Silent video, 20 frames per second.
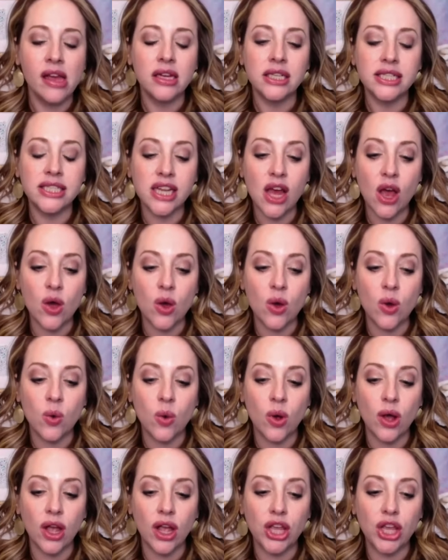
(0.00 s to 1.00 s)

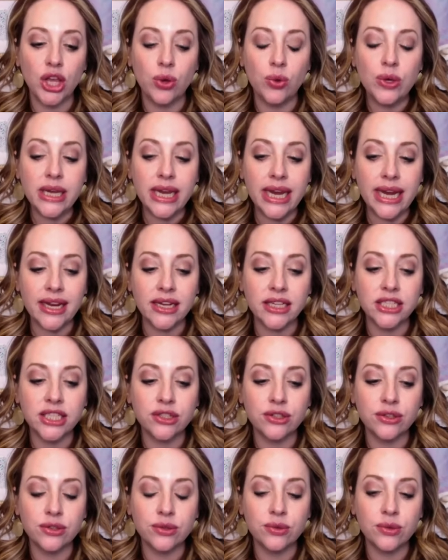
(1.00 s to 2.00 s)
So, you need
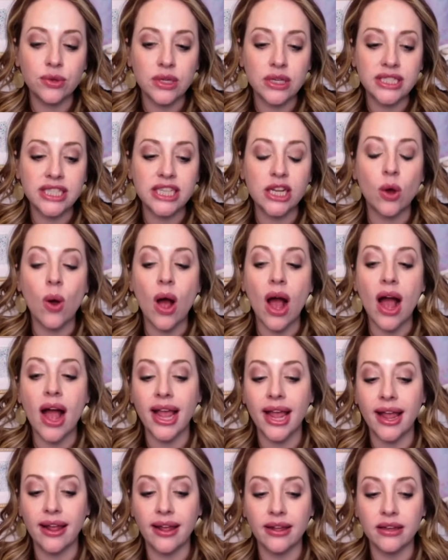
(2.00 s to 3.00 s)
to, so
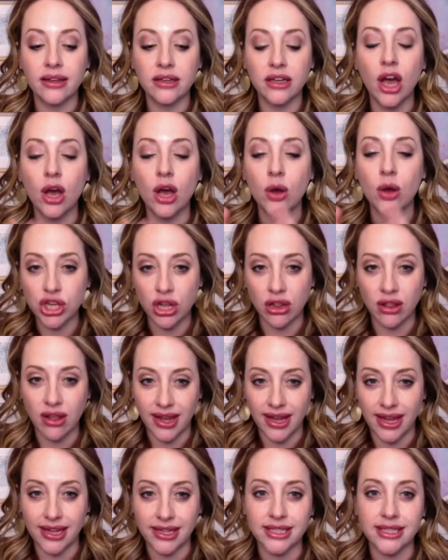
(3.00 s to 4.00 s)
I coach
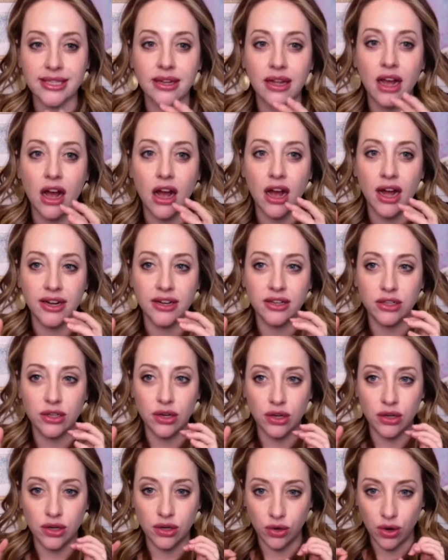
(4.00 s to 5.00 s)
clients on
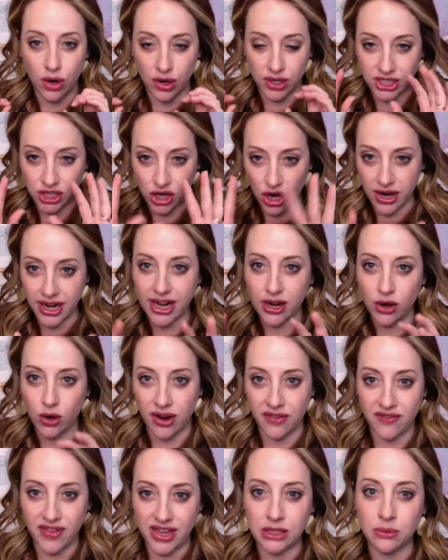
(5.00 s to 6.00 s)
gr- starting
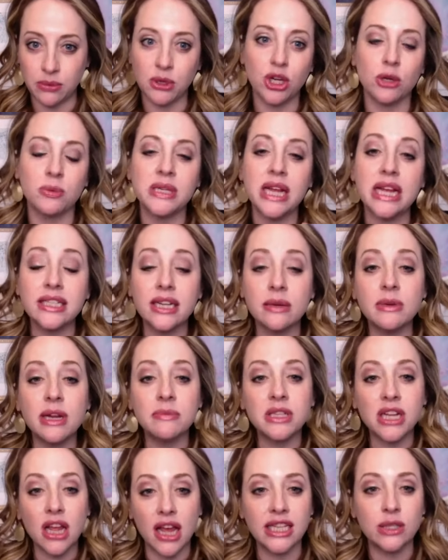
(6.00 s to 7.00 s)
growing Facebook groups. And
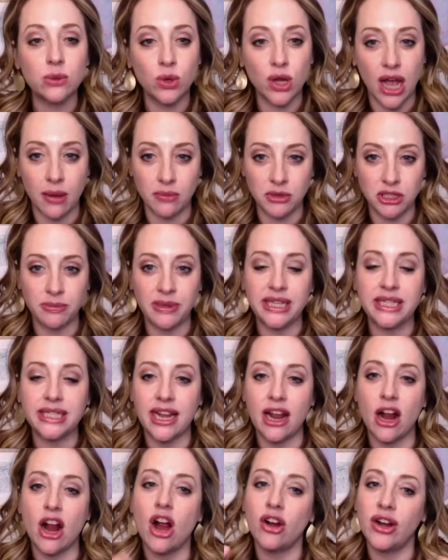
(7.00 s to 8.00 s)
sometimes clients will come to me and
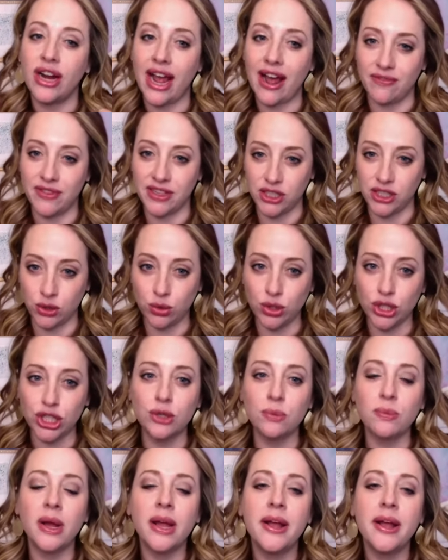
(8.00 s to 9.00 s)
say, I already have this group.